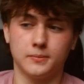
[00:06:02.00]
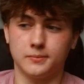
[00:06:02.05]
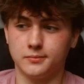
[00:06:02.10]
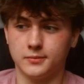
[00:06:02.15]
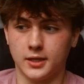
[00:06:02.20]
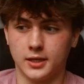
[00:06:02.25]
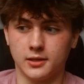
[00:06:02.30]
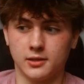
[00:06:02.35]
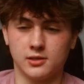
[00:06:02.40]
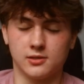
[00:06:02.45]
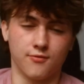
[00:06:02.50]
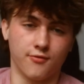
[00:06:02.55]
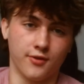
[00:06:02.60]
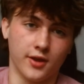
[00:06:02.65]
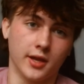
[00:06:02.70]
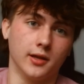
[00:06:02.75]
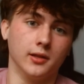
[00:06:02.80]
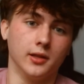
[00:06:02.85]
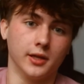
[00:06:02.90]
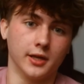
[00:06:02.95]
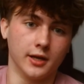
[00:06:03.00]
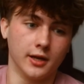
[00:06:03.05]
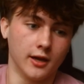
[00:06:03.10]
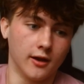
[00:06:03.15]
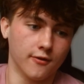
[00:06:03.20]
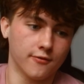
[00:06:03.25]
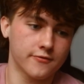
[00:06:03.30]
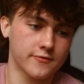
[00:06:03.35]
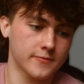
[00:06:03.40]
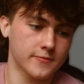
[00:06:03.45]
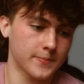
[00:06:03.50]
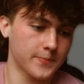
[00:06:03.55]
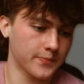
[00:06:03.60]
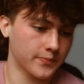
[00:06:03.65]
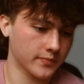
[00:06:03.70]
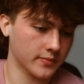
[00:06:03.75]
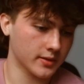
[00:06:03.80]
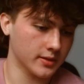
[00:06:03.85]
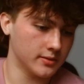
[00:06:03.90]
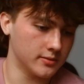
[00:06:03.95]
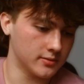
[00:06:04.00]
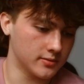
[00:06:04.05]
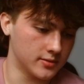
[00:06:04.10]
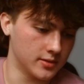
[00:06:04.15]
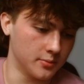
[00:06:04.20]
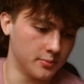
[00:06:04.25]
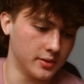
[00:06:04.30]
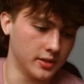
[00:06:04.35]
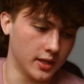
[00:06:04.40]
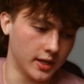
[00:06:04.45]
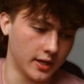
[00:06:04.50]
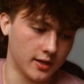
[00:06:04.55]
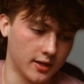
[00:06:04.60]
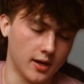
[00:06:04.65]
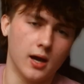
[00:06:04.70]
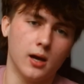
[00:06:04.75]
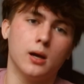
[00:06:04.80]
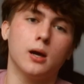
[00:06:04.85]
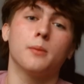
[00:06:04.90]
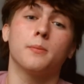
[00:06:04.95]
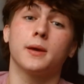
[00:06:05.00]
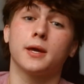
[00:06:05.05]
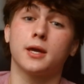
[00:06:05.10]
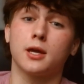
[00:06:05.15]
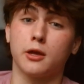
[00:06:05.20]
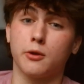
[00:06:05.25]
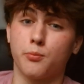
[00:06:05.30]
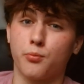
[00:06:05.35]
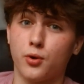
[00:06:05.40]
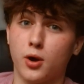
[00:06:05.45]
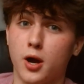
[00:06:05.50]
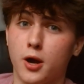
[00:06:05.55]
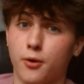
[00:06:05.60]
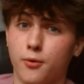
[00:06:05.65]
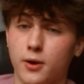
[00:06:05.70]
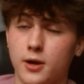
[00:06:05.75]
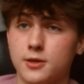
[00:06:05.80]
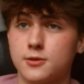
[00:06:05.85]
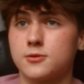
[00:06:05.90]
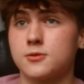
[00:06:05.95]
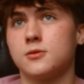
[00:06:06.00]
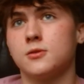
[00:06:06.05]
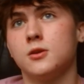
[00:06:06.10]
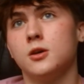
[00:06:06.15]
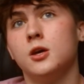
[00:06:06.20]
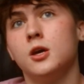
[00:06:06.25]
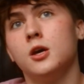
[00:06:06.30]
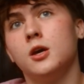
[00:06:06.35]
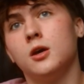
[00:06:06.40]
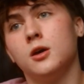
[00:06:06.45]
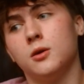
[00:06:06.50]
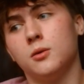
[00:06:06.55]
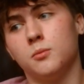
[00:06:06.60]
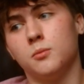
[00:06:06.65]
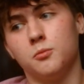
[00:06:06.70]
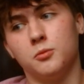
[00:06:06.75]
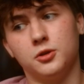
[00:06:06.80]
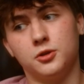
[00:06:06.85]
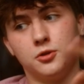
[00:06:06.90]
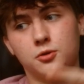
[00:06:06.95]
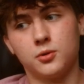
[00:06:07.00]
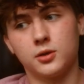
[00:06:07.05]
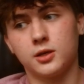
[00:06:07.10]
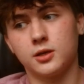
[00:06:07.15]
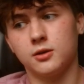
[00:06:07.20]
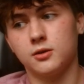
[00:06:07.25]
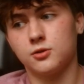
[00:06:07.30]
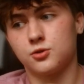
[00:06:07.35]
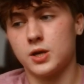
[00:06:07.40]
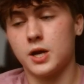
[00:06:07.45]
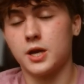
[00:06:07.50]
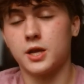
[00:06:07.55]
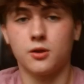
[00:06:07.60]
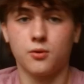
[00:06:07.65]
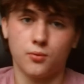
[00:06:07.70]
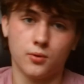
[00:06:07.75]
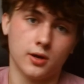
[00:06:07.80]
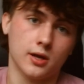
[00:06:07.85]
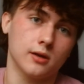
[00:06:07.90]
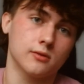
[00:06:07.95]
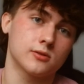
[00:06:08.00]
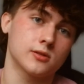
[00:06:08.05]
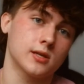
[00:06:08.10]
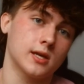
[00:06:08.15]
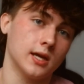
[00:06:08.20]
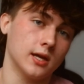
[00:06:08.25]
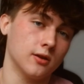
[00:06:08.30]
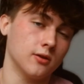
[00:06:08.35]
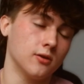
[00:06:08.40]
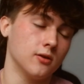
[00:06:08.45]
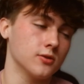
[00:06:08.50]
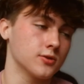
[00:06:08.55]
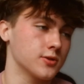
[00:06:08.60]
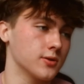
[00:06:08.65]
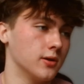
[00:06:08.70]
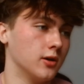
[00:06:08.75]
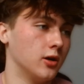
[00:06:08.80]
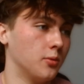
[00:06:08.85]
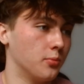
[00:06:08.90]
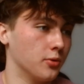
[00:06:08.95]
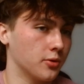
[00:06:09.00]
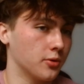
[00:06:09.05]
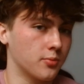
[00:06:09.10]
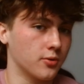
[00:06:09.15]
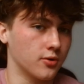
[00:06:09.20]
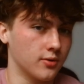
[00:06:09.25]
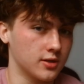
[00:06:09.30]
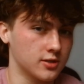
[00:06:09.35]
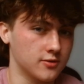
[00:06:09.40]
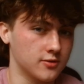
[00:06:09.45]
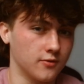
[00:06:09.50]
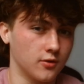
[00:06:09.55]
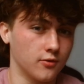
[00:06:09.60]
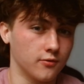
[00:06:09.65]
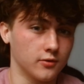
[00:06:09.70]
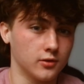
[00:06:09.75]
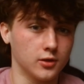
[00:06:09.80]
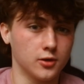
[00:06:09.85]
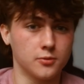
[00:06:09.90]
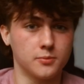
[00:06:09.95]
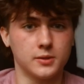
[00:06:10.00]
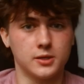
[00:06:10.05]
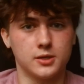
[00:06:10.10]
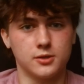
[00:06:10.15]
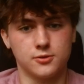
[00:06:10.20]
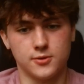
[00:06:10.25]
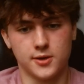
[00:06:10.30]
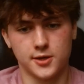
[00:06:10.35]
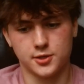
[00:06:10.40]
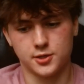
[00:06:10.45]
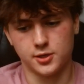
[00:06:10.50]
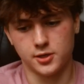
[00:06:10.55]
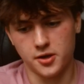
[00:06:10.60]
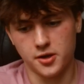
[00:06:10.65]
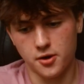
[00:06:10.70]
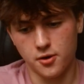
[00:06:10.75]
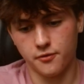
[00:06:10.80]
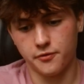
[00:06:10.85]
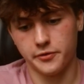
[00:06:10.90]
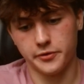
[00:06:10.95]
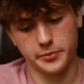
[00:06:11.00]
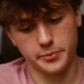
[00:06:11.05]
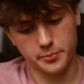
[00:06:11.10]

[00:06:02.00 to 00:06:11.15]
at least vaguely enough to be like, I'm making progress. But tracking your workouts can also help with progressive overload, because you actually know if you're